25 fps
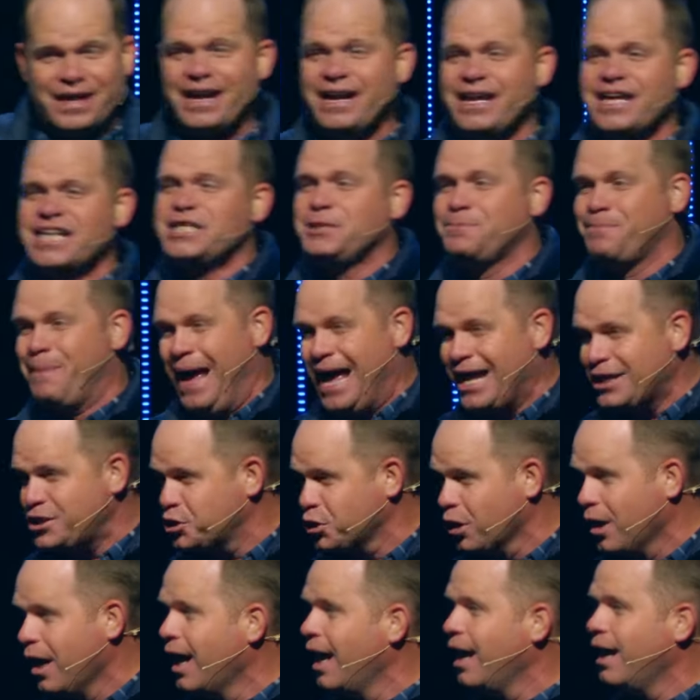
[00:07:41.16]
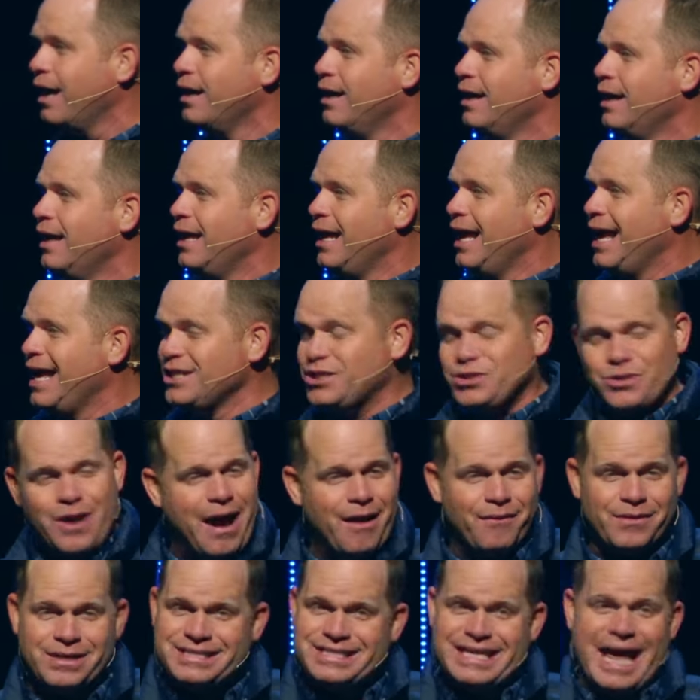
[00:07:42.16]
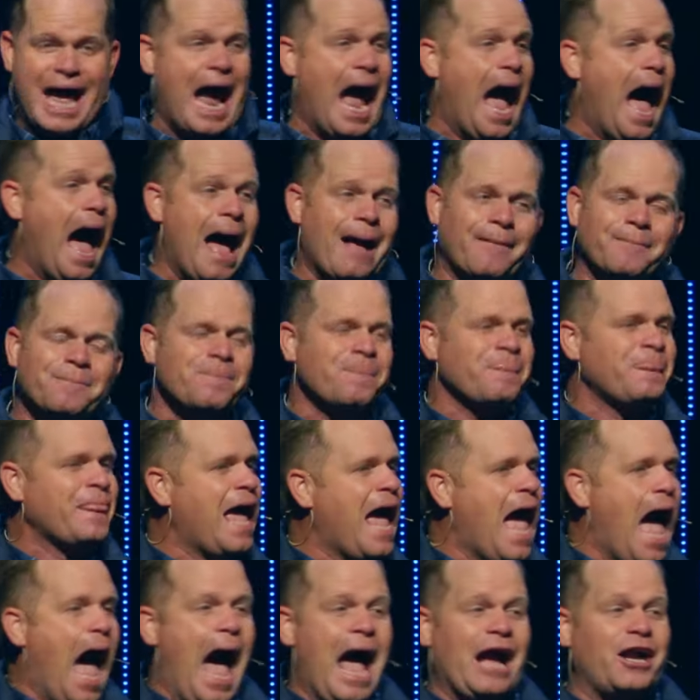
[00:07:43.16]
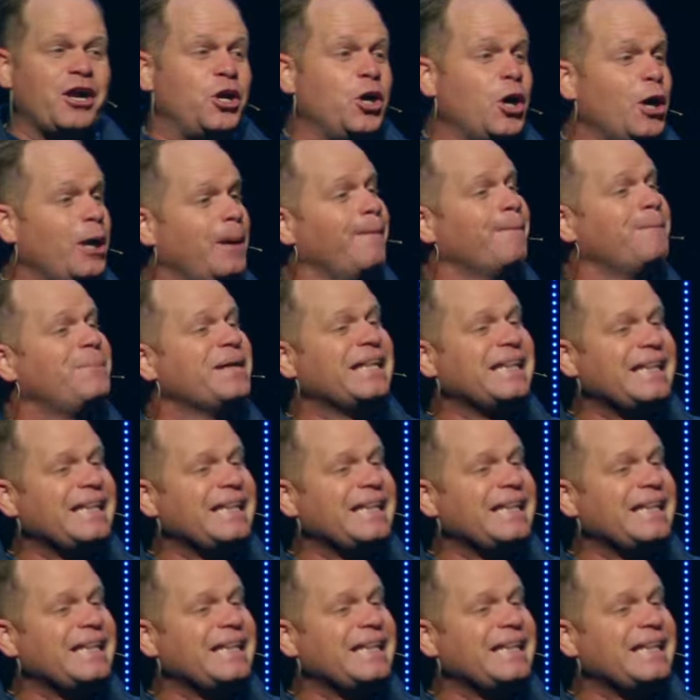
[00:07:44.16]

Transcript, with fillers: than it is Petra. And so I was like, I, I couldn't